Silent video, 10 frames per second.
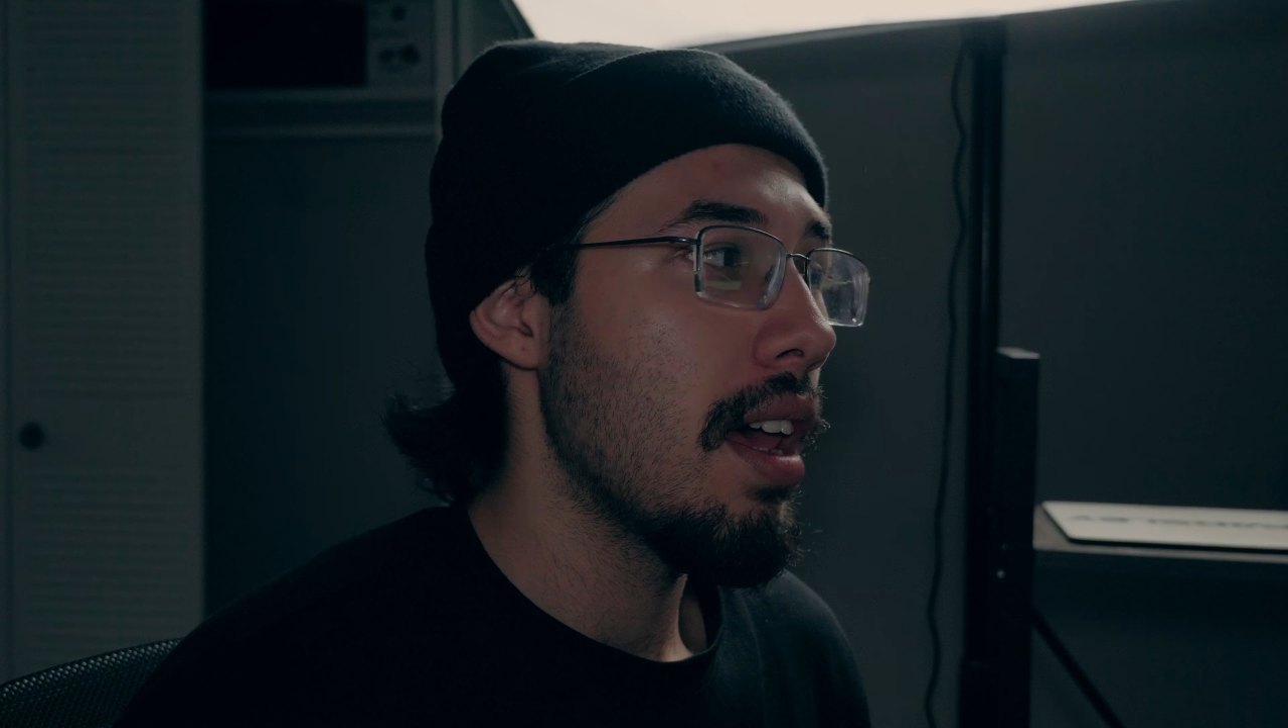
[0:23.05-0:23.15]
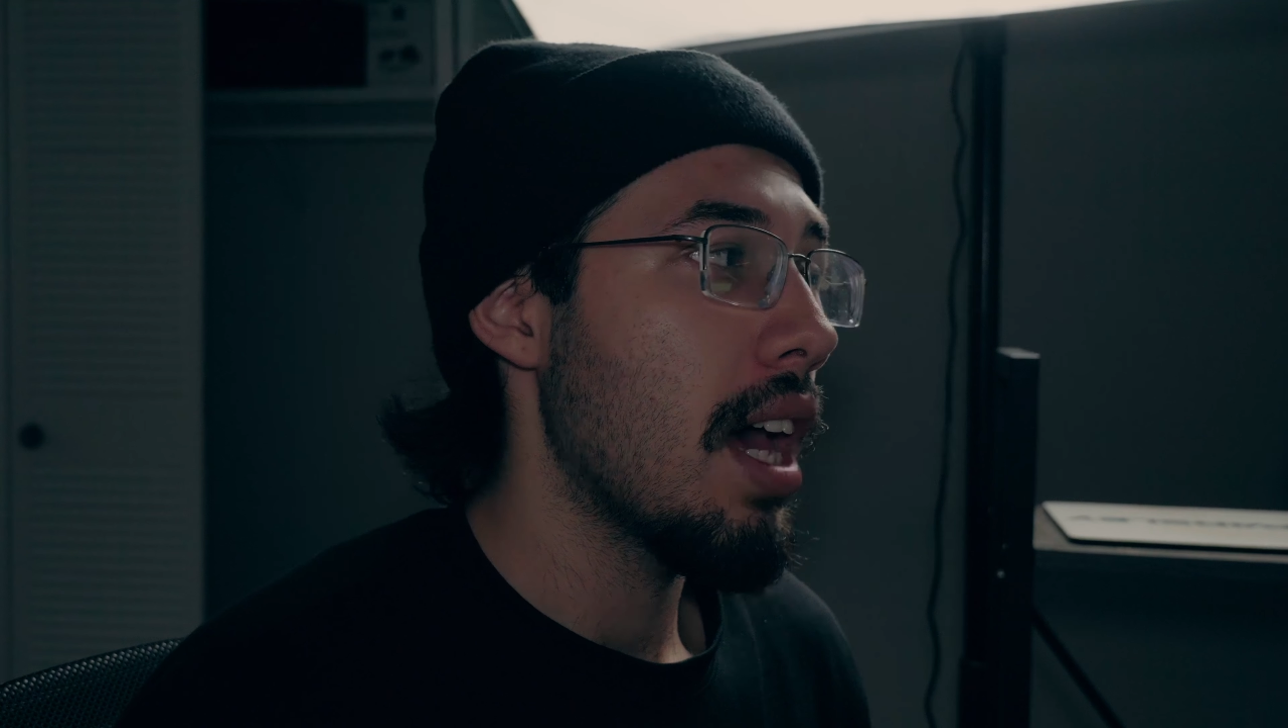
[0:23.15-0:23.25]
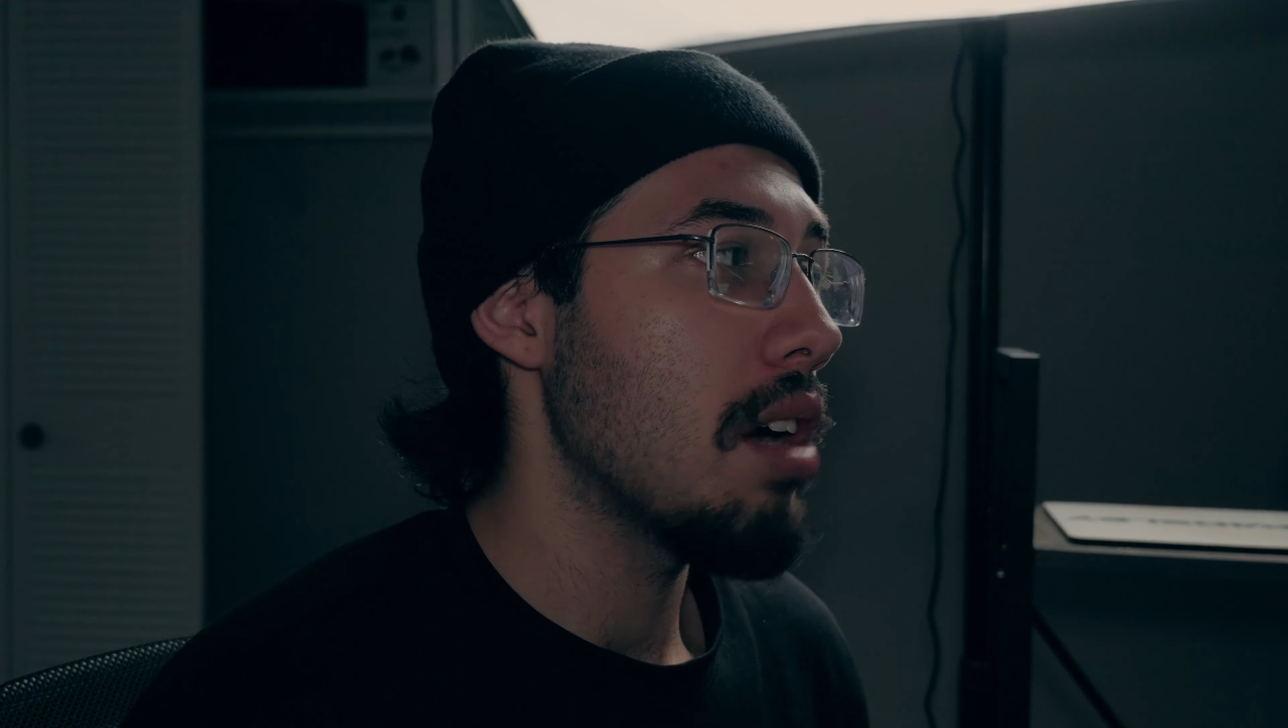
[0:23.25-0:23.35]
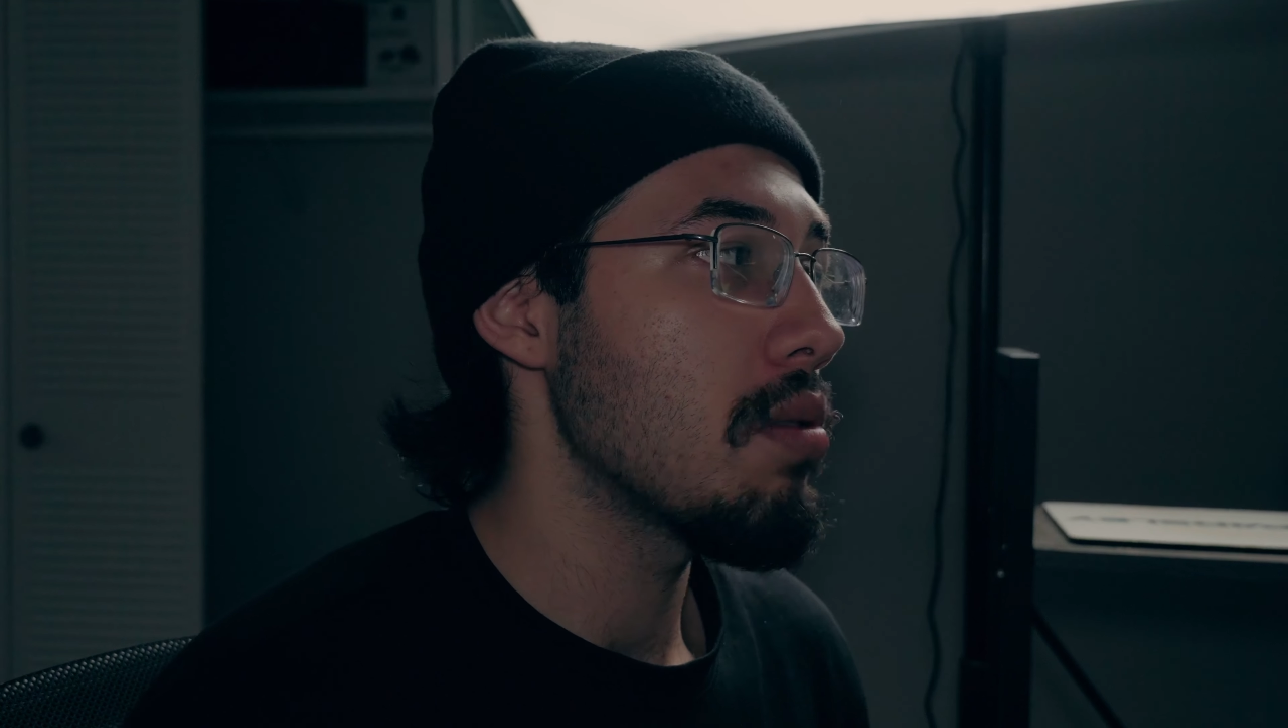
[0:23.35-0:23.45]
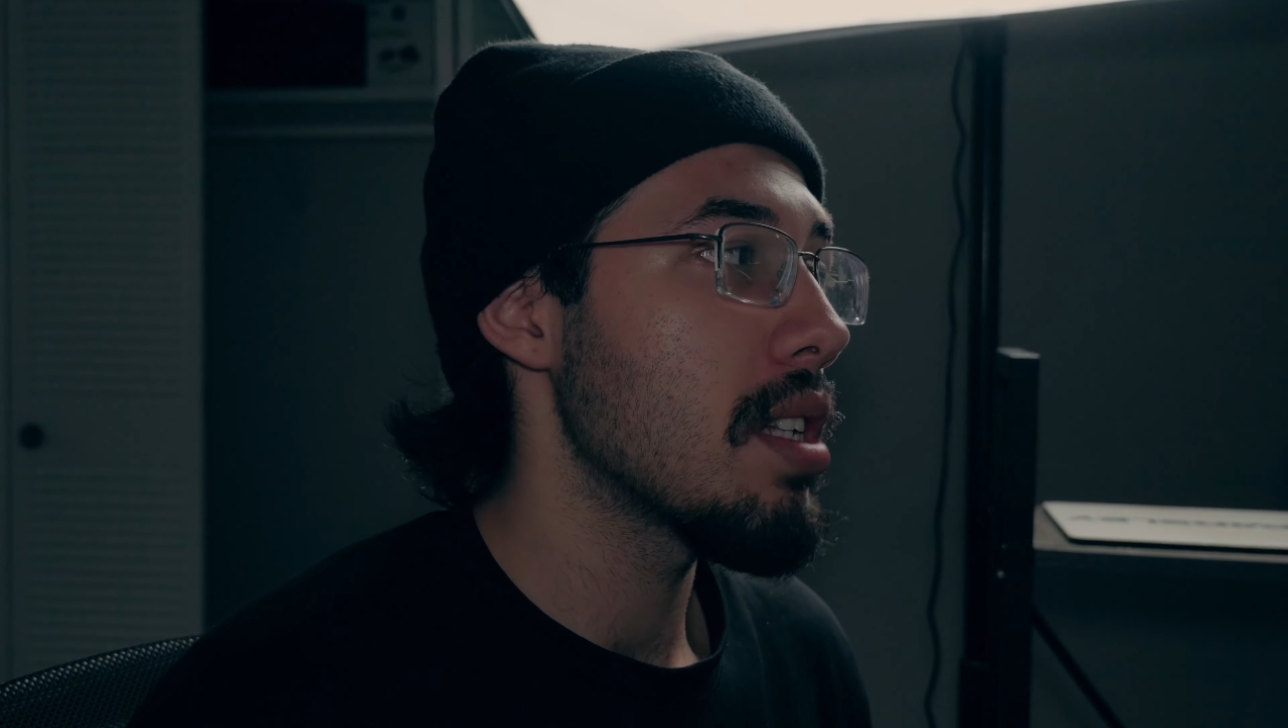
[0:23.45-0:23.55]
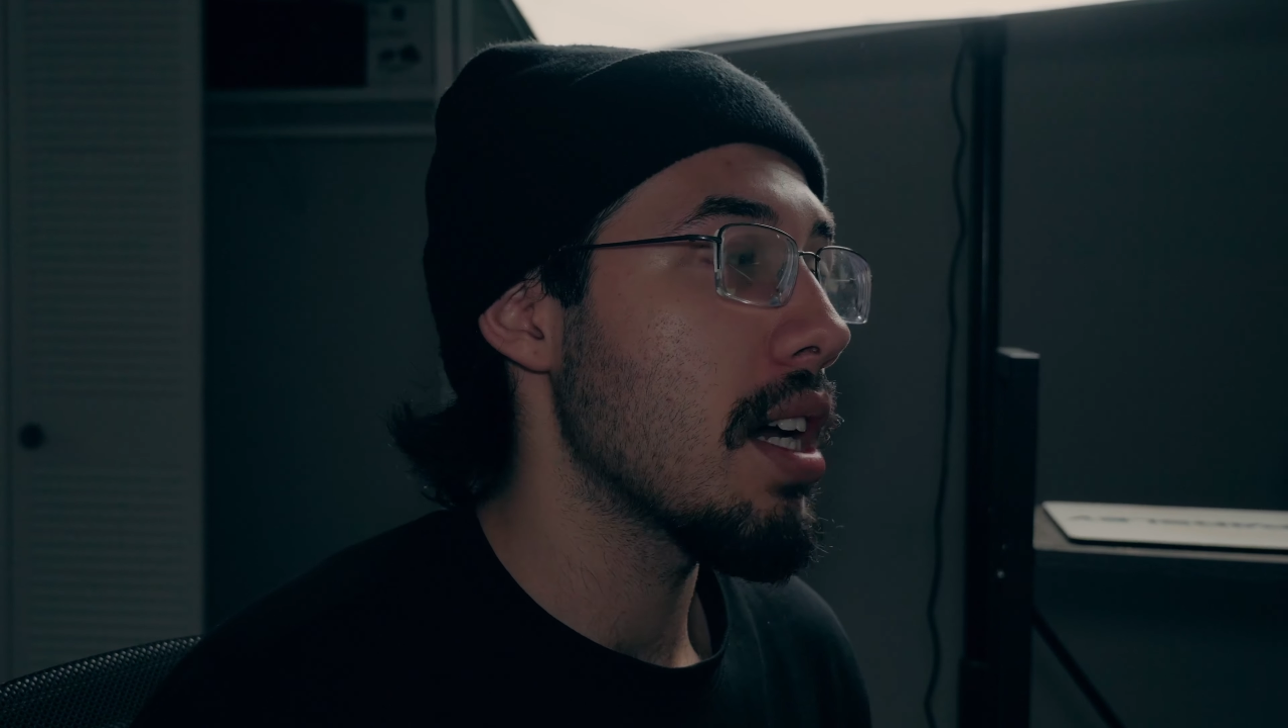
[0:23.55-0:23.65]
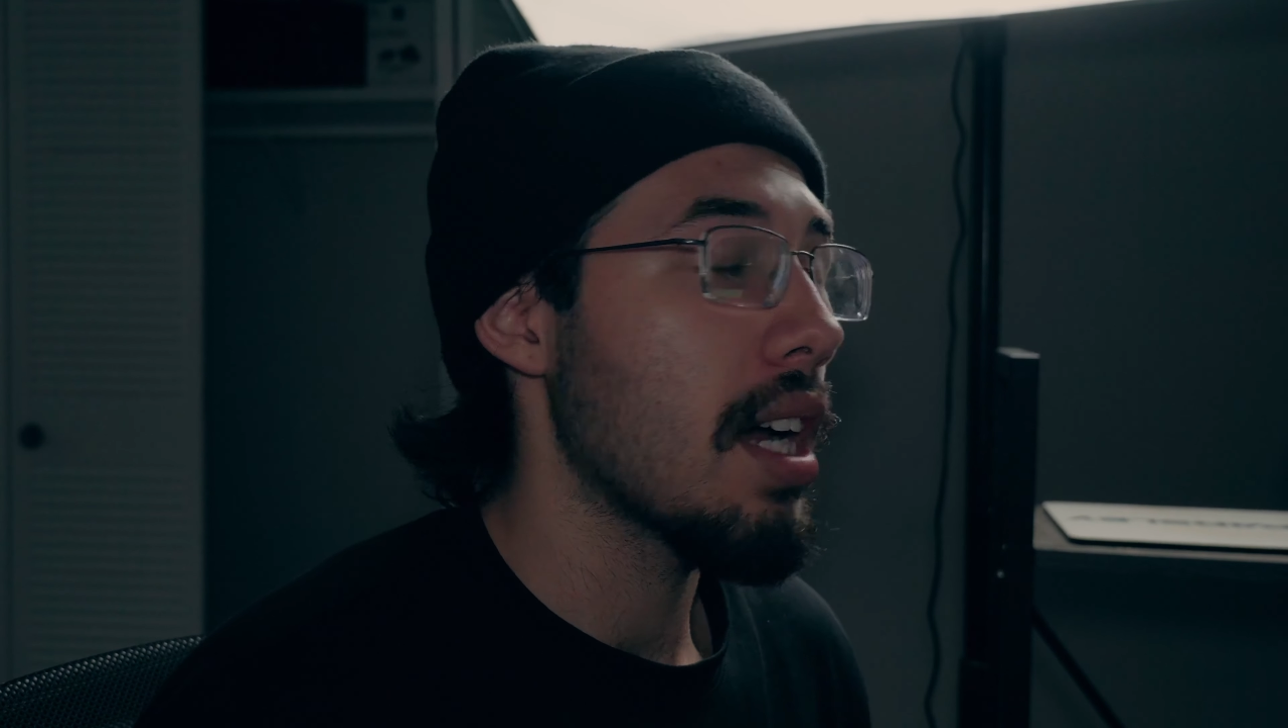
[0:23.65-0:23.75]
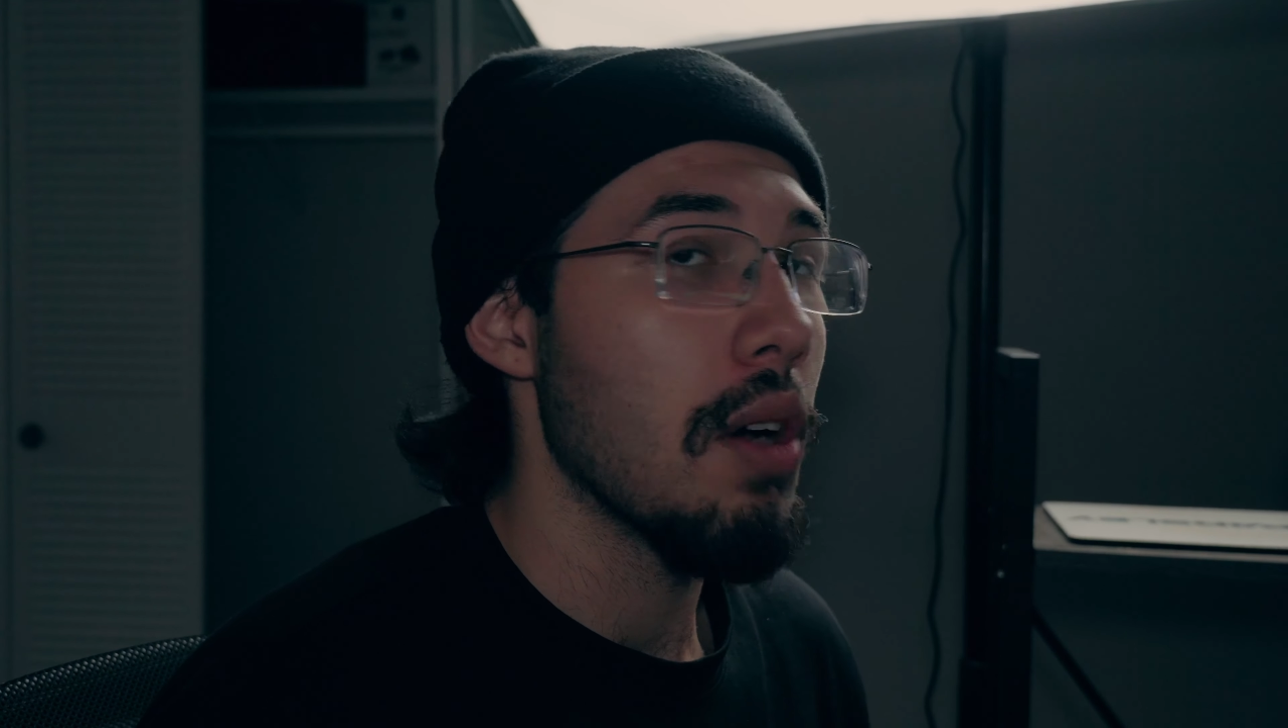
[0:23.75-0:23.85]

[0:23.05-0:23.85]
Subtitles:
I was like,